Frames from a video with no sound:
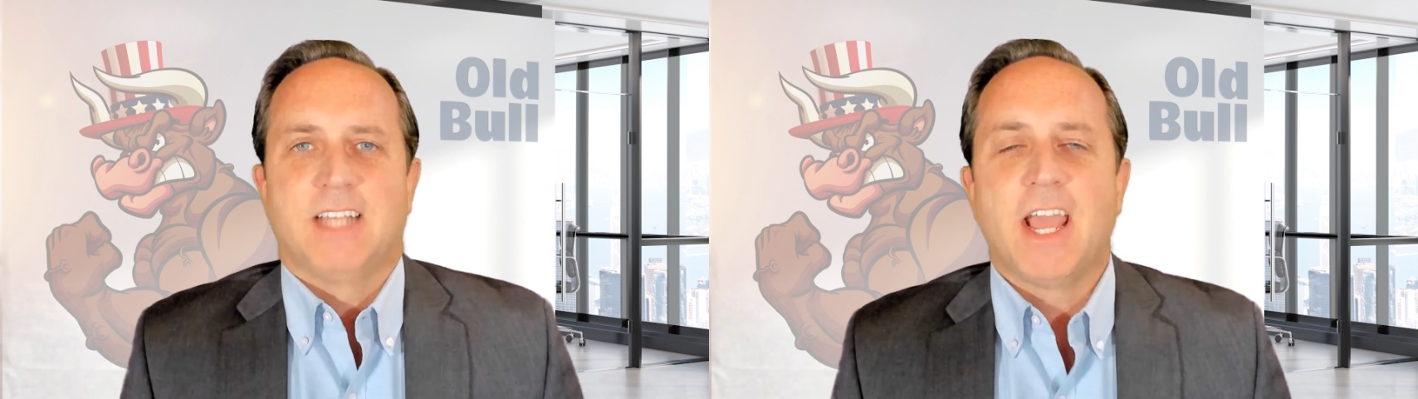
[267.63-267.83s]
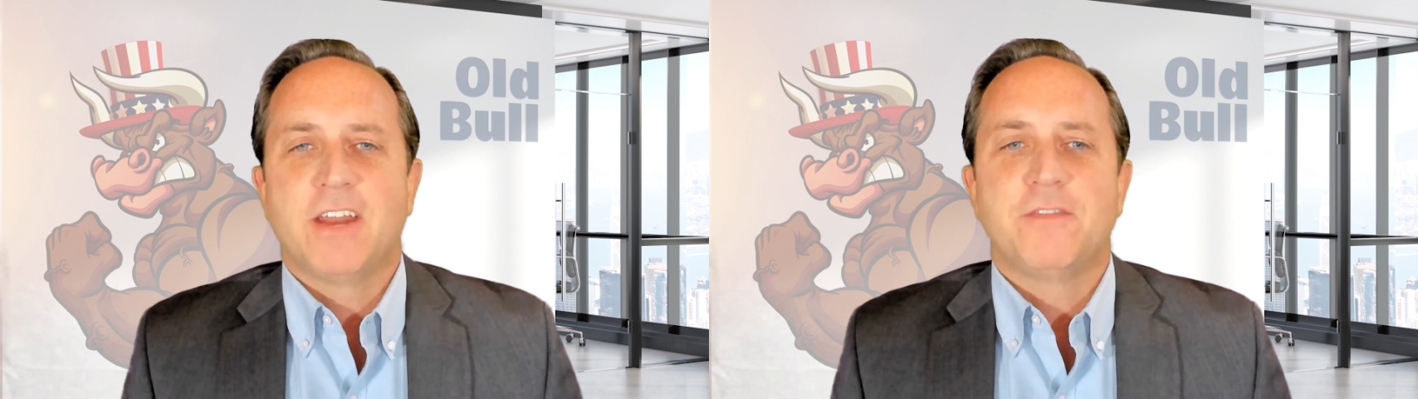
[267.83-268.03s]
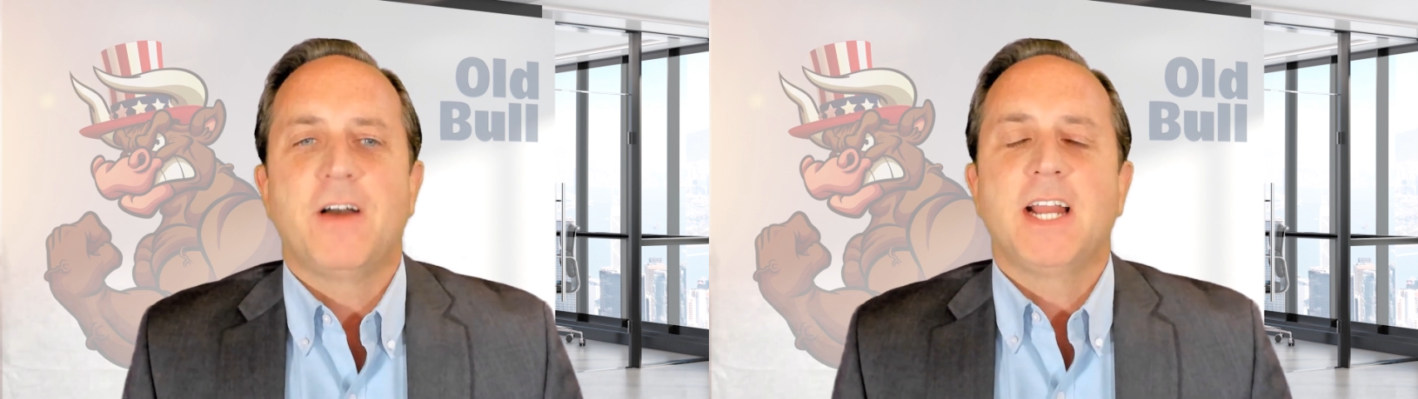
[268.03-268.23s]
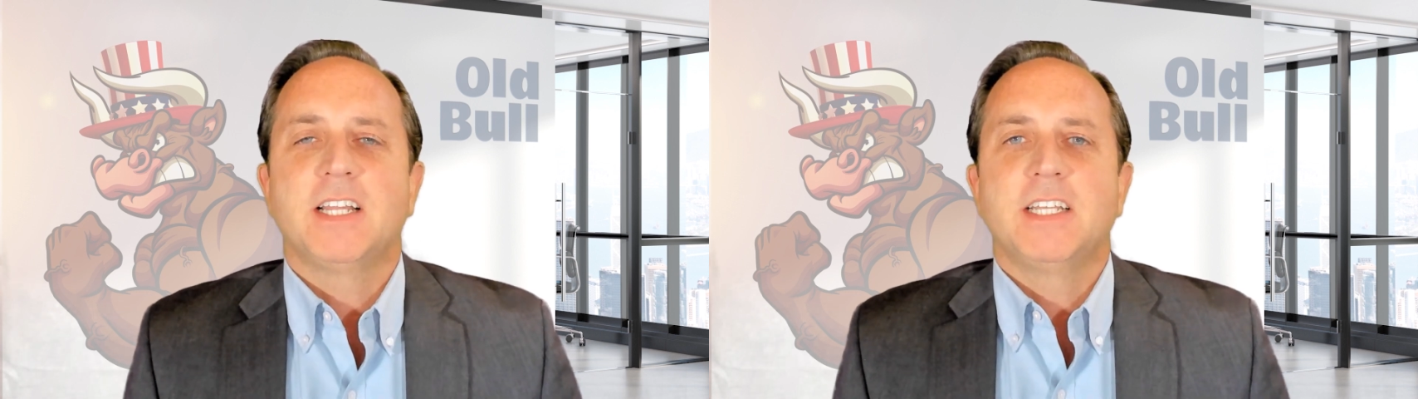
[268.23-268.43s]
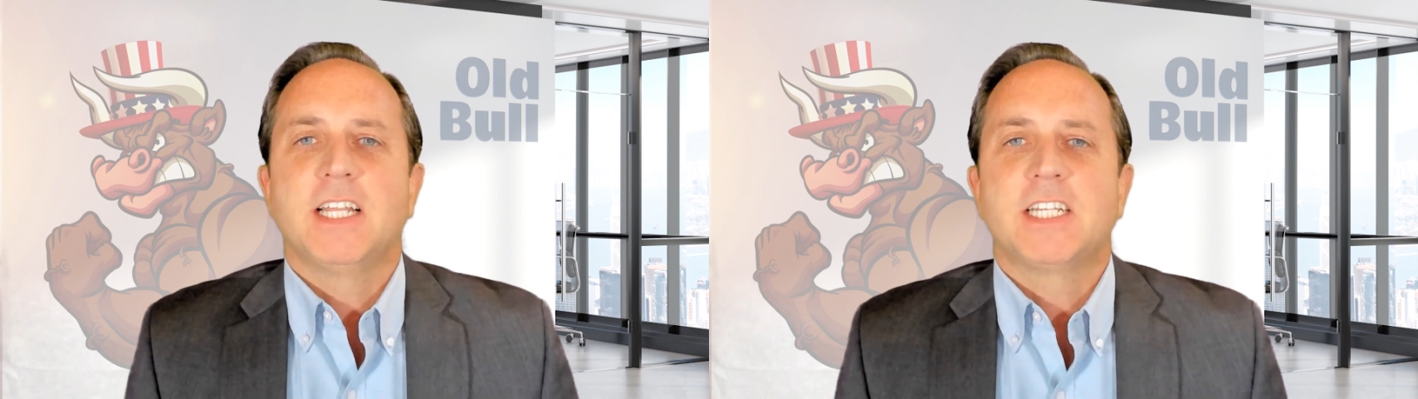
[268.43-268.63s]
And
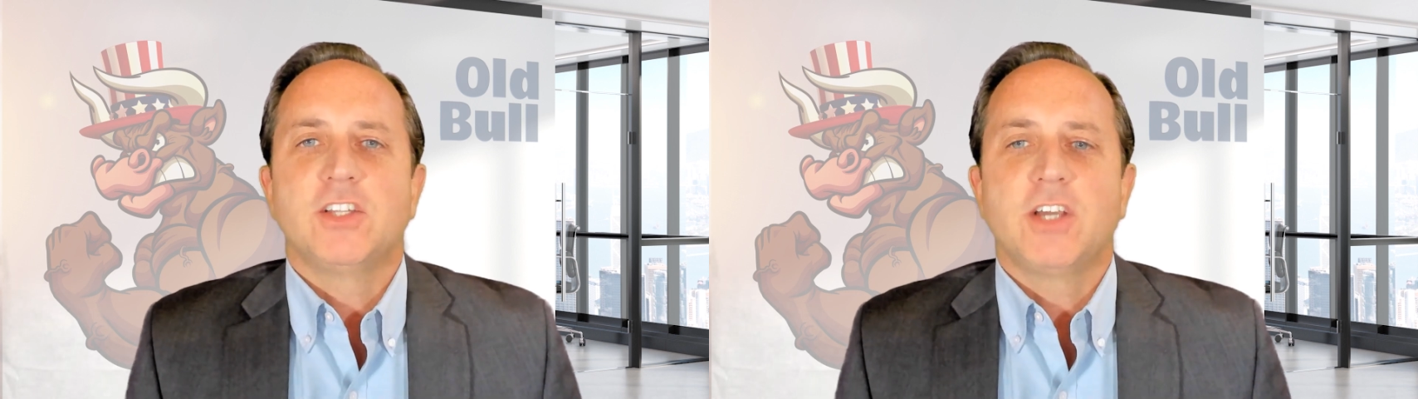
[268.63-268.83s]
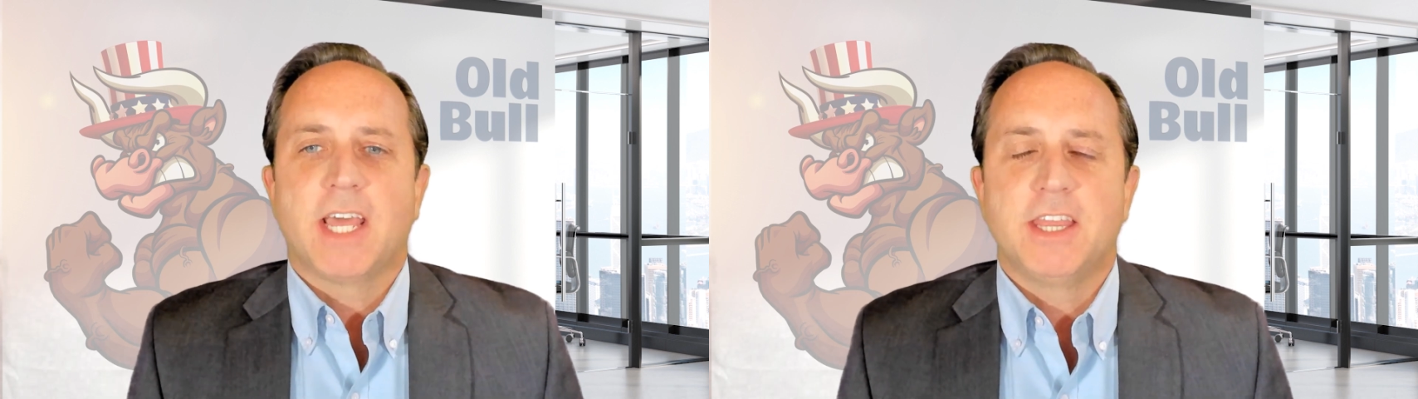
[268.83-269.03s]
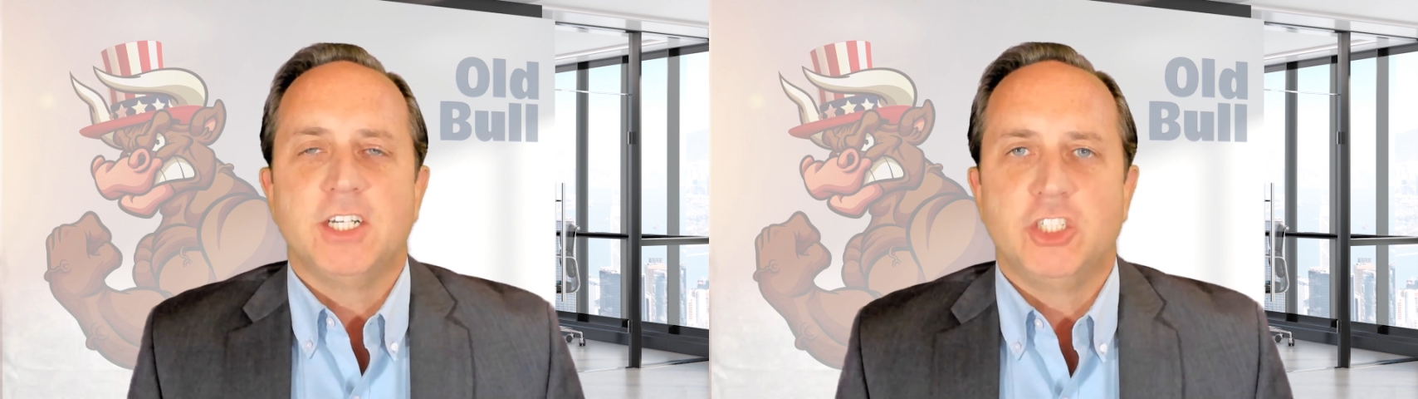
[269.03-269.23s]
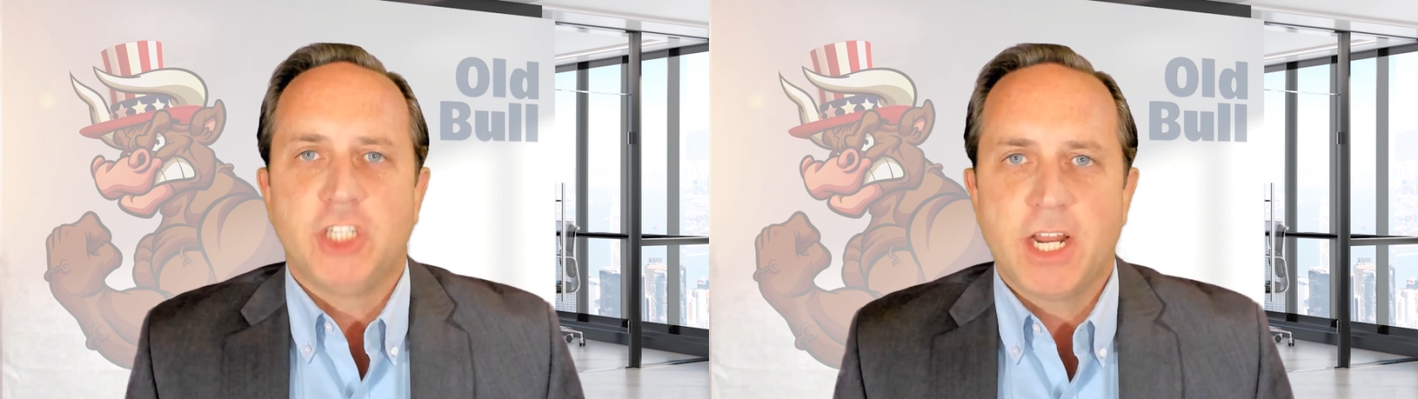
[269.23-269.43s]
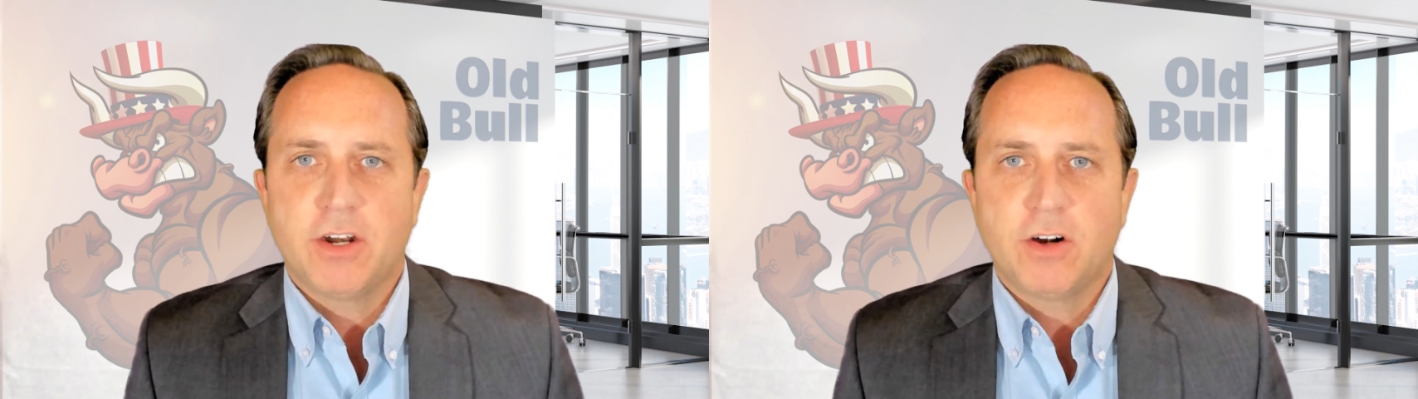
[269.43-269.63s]
finally, let's look at the
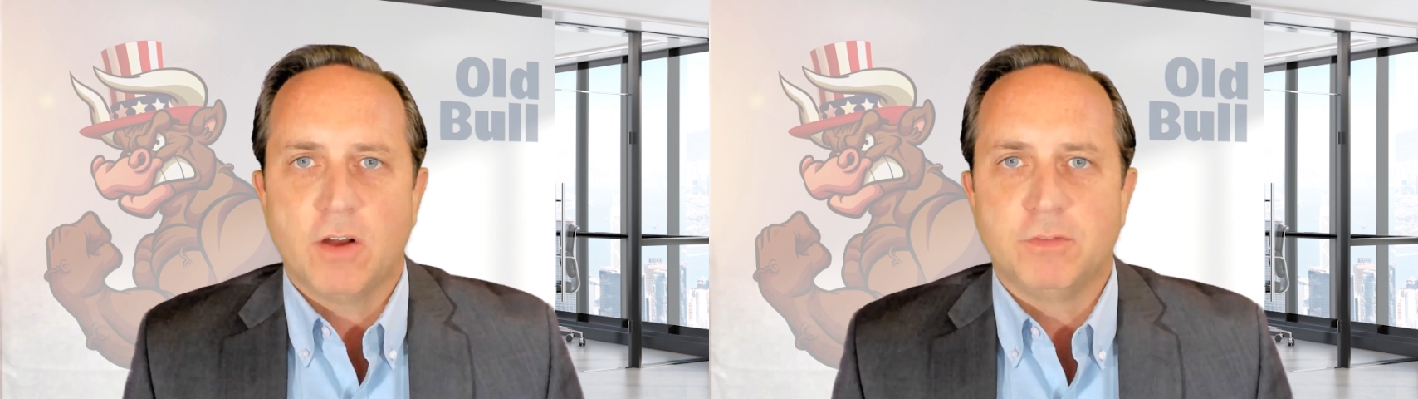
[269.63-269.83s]
gender